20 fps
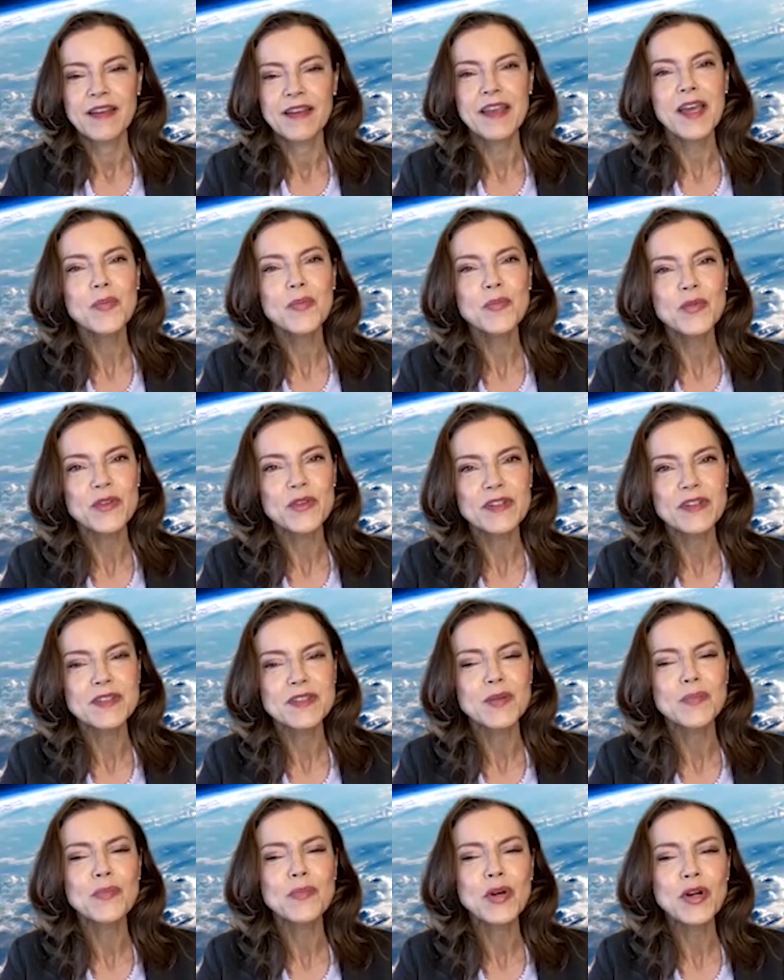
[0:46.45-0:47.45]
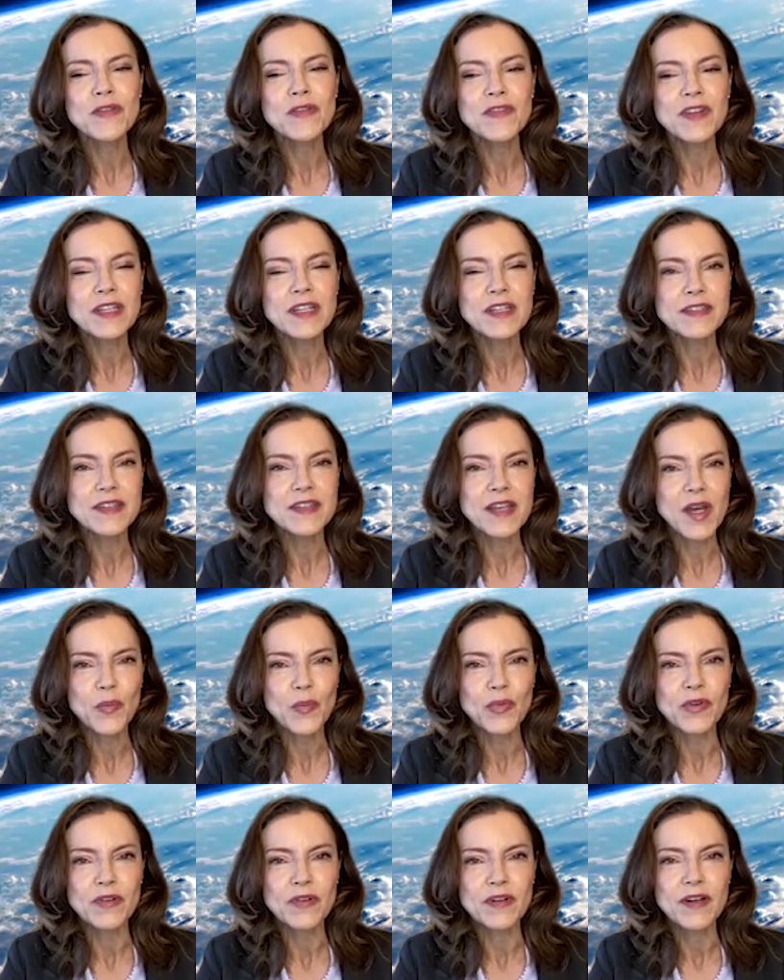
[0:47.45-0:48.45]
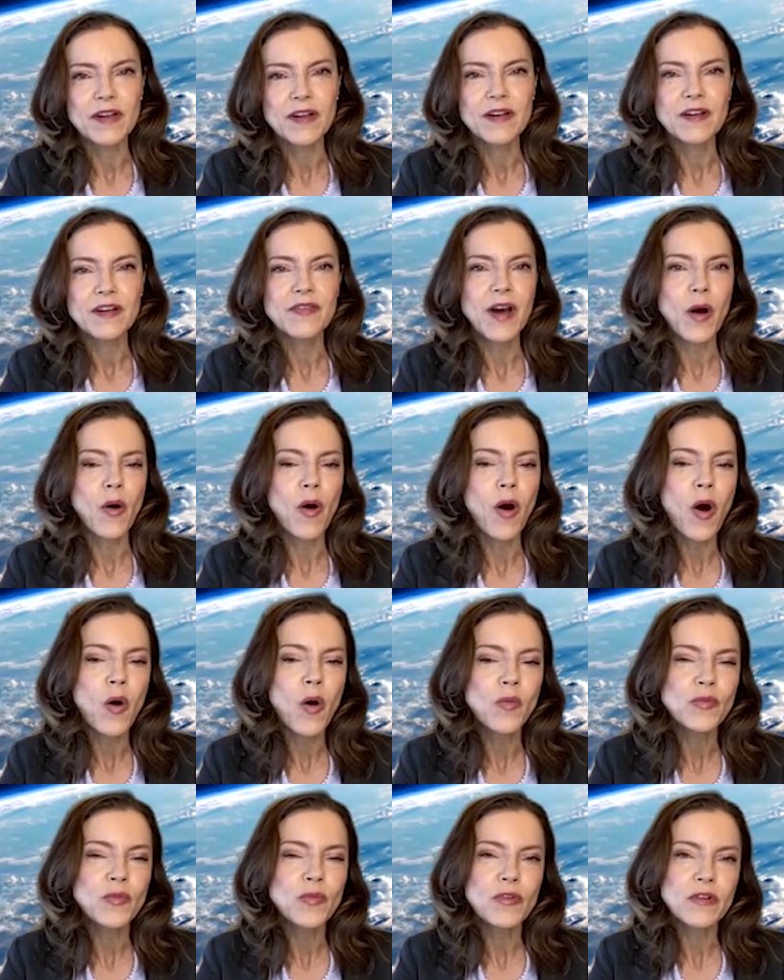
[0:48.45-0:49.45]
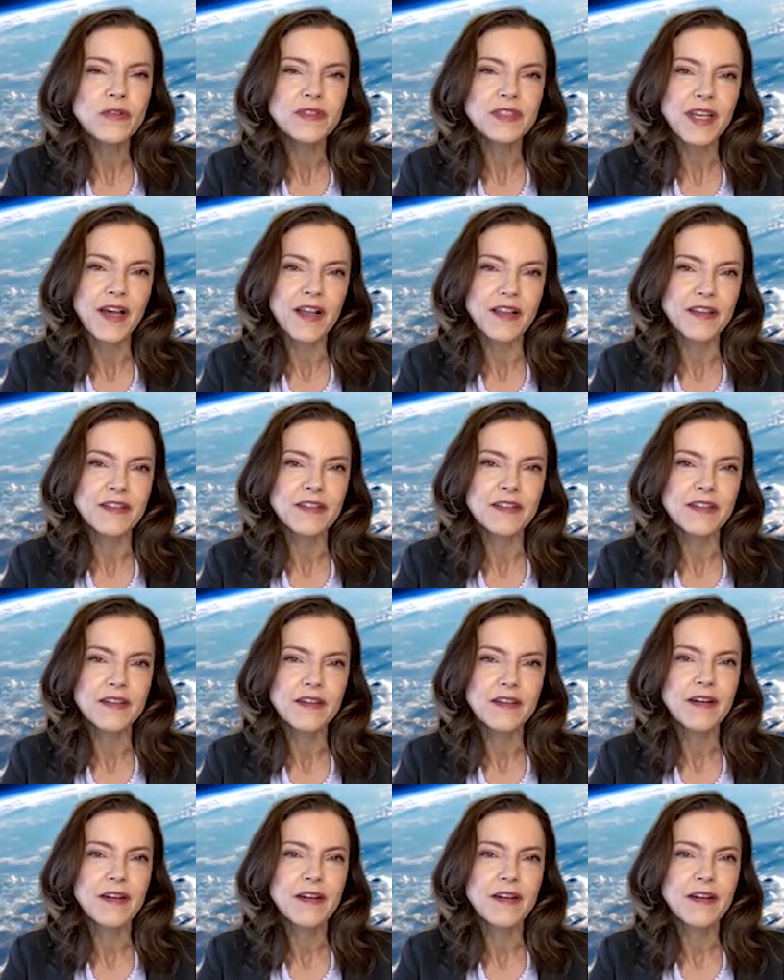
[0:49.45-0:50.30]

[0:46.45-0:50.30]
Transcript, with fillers: Kepler is the perfect example of how homegrown talent,